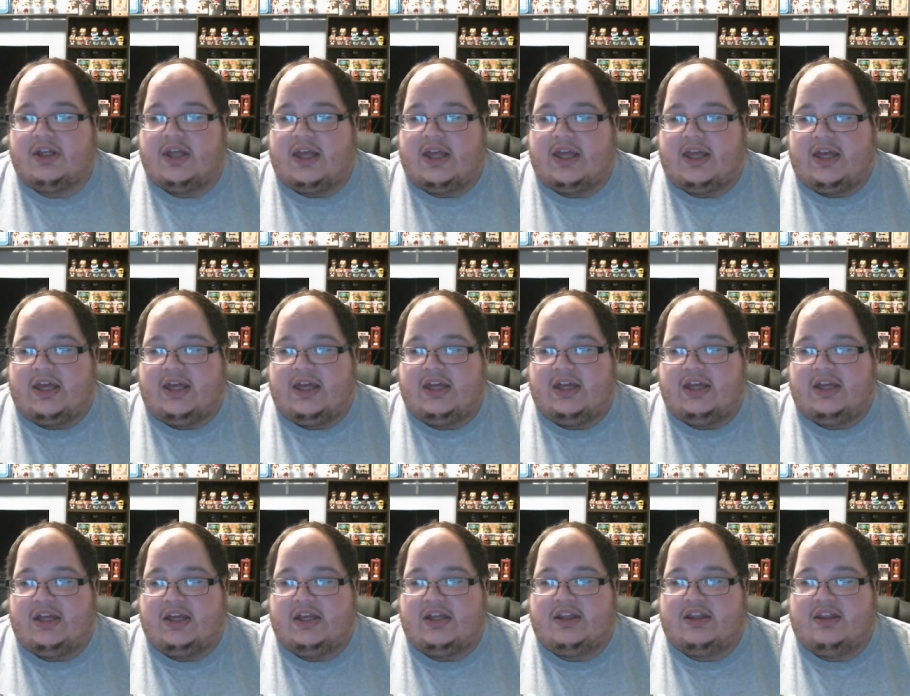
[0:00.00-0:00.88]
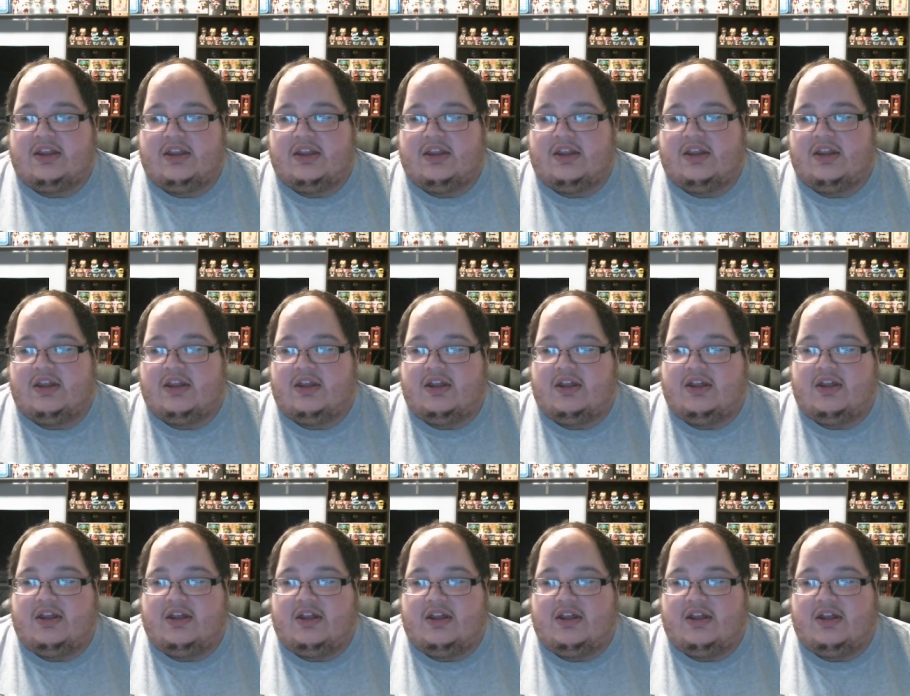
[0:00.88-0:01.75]
And
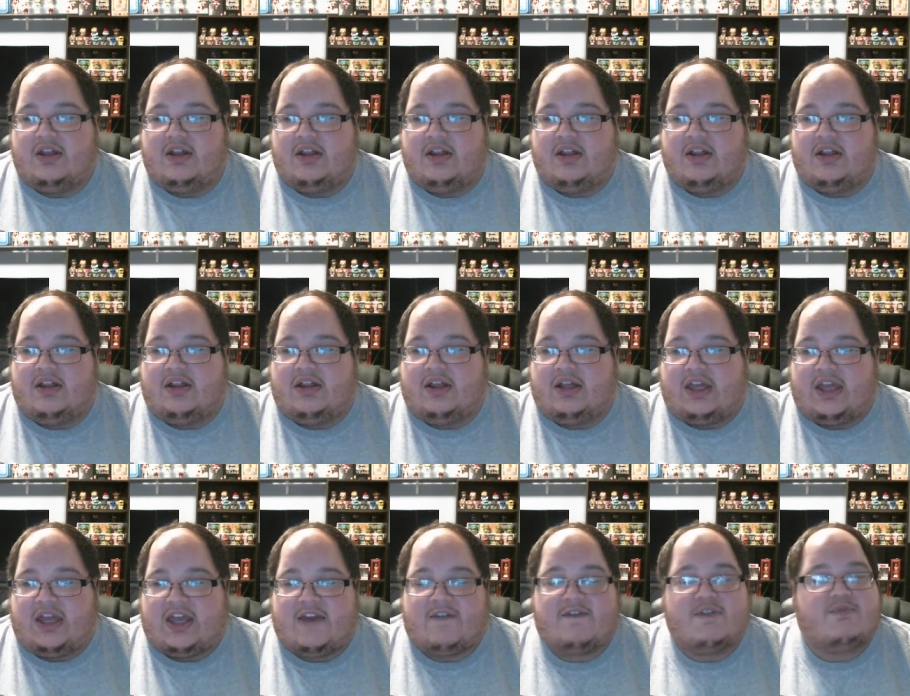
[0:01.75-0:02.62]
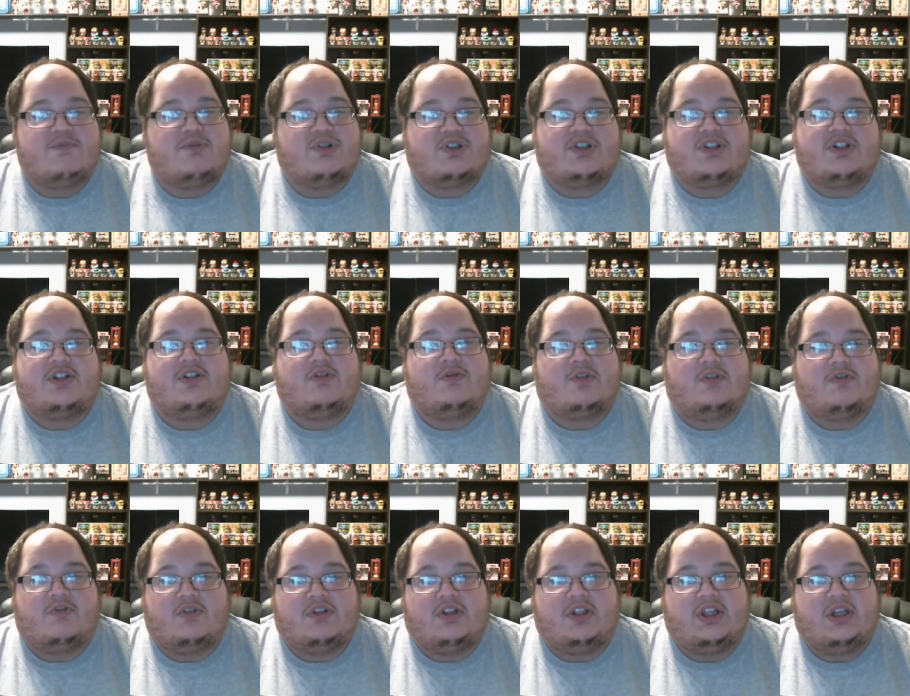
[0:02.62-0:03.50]
Heavy Machinery
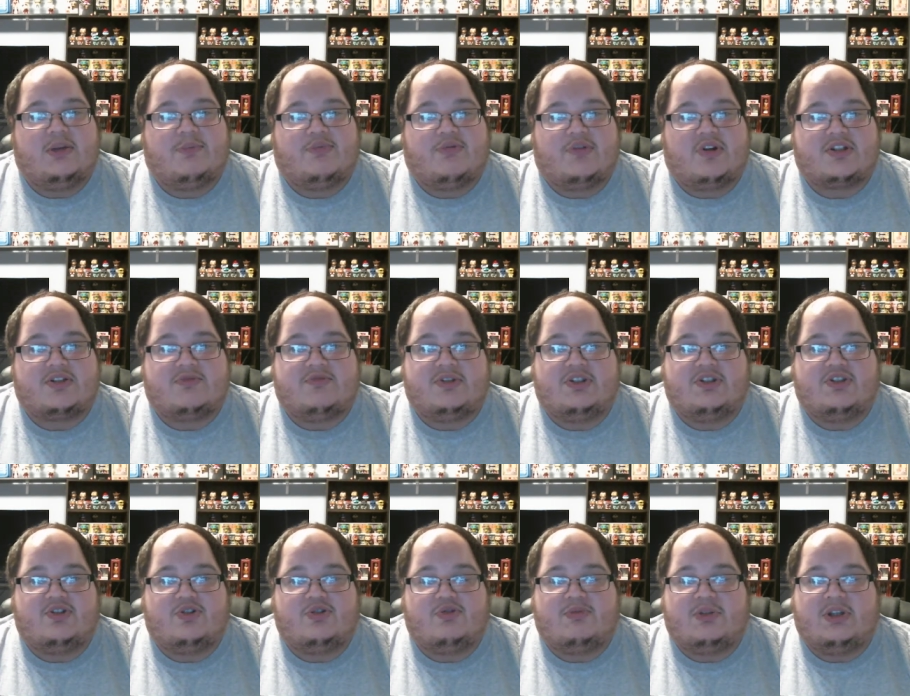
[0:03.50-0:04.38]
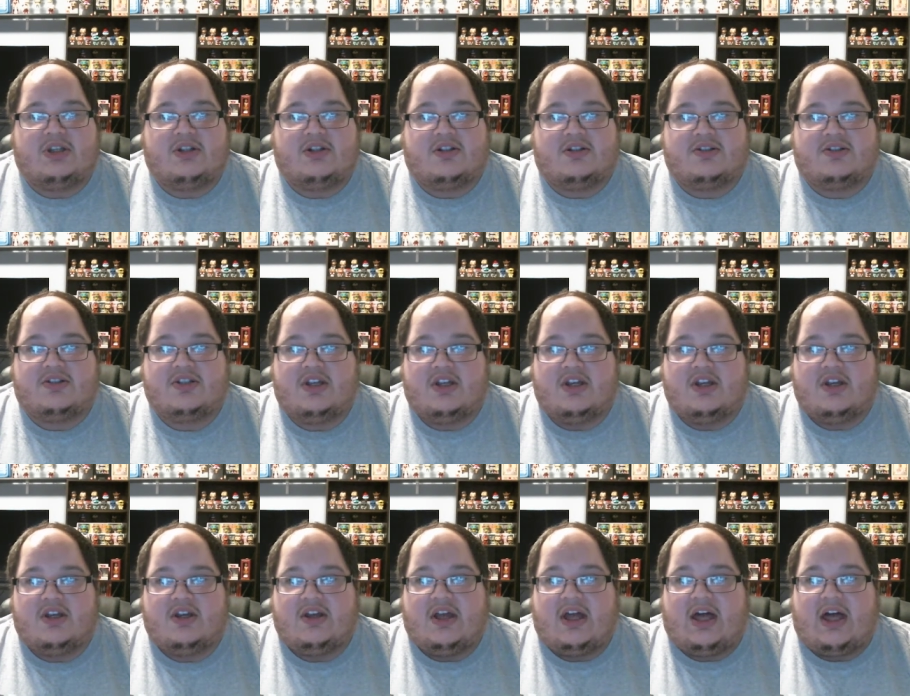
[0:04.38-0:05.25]
really impressed me too because
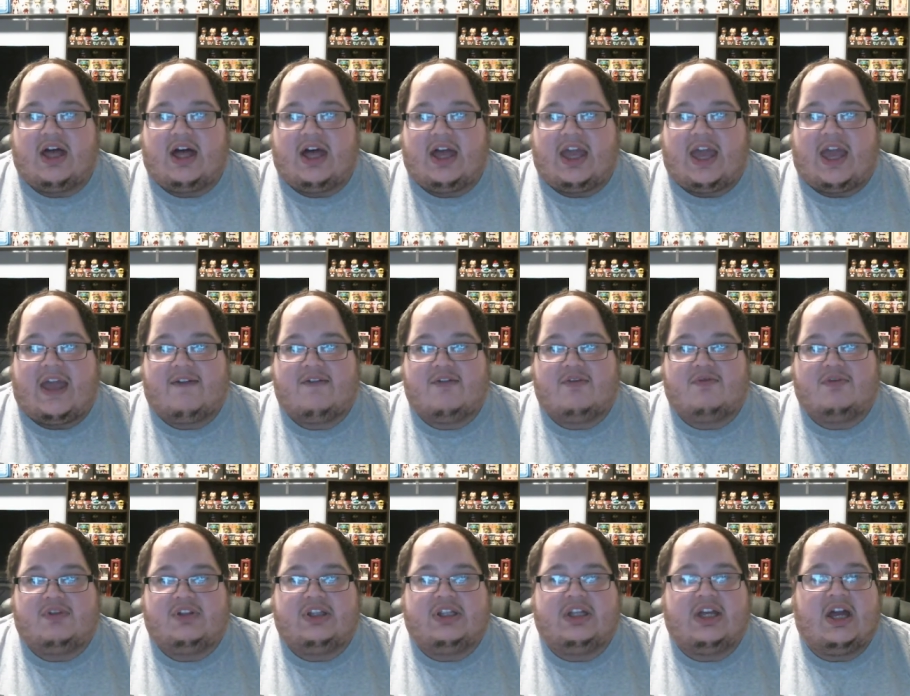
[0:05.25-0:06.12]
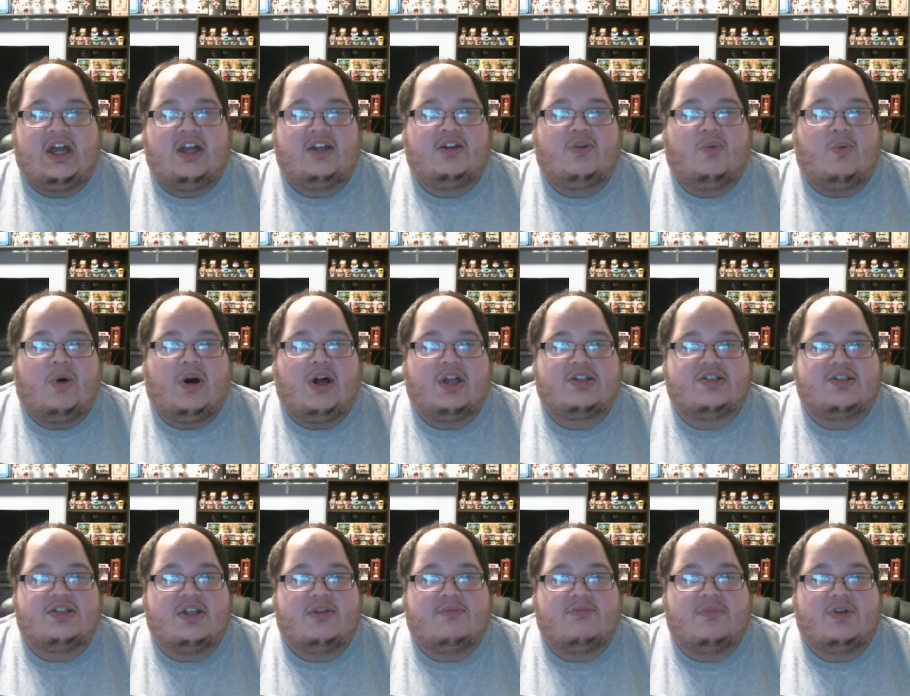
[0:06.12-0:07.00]
I haven't really gotten to
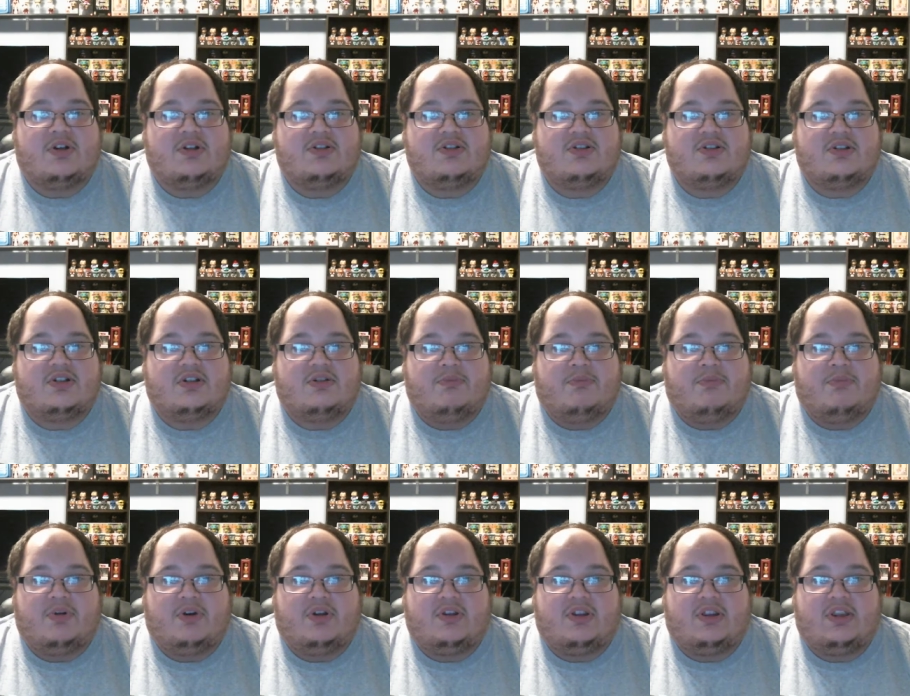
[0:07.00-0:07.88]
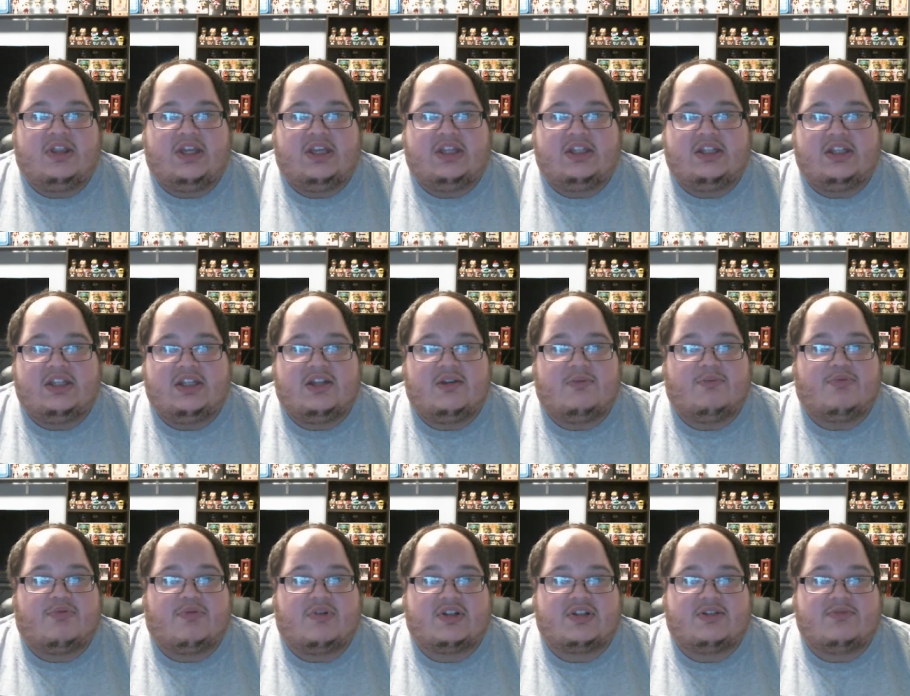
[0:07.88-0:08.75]
watch them much, but they did
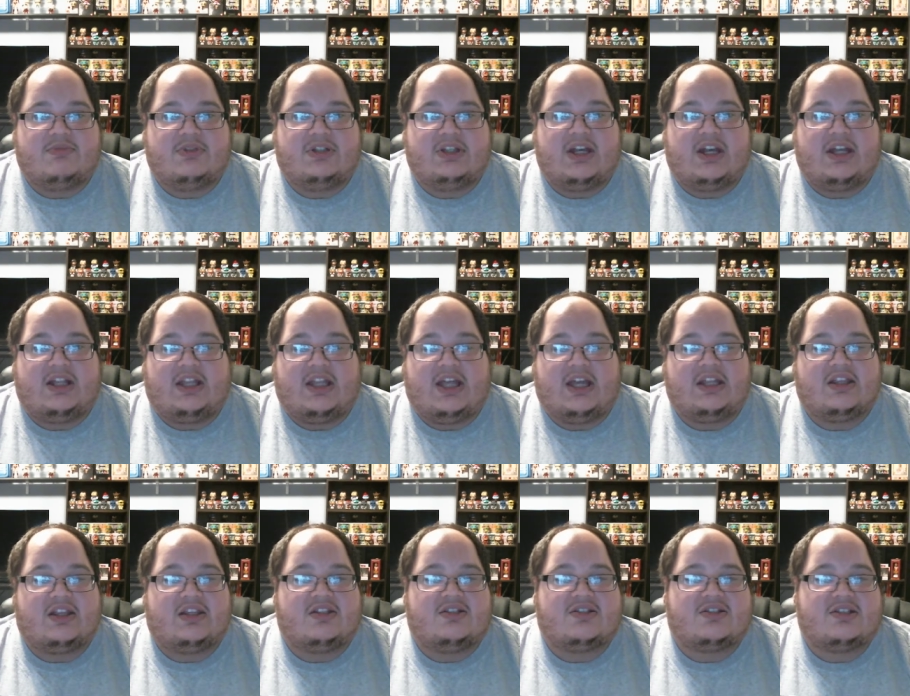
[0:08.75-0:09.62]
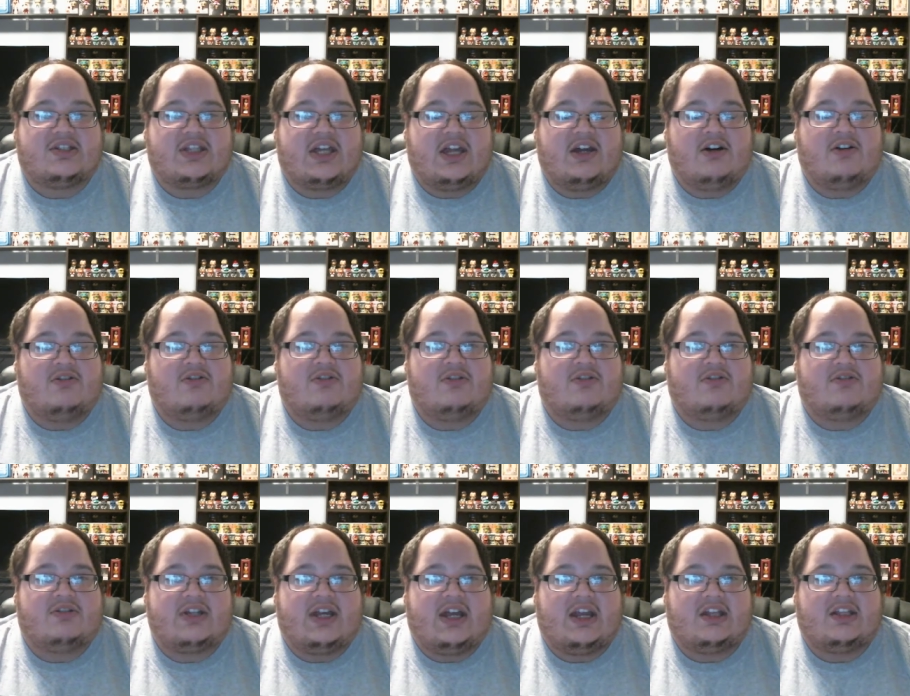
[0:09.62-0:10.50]
impress me. I like the style of their
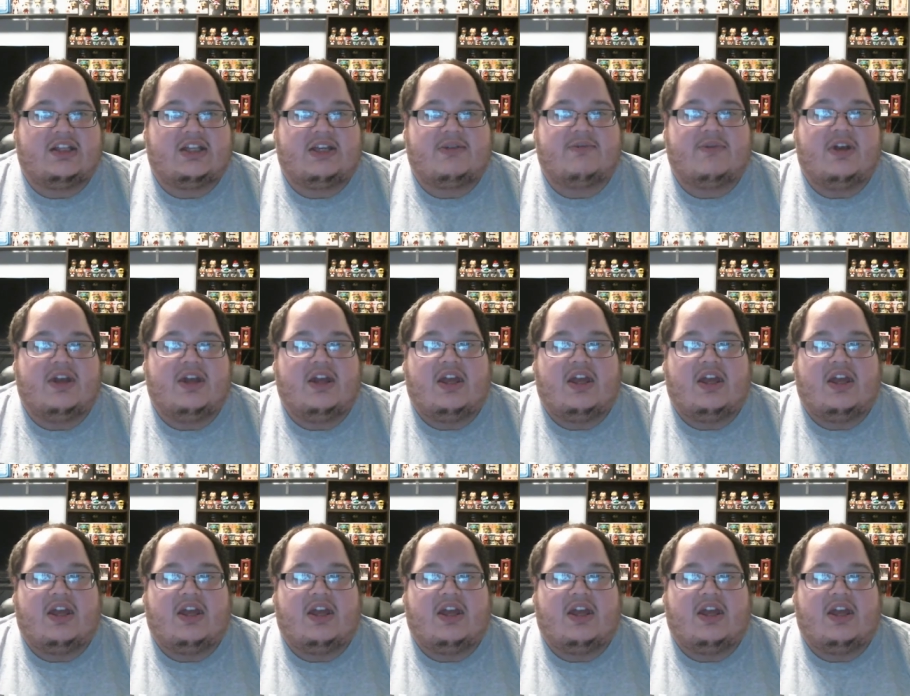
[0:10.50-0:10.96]
tag team.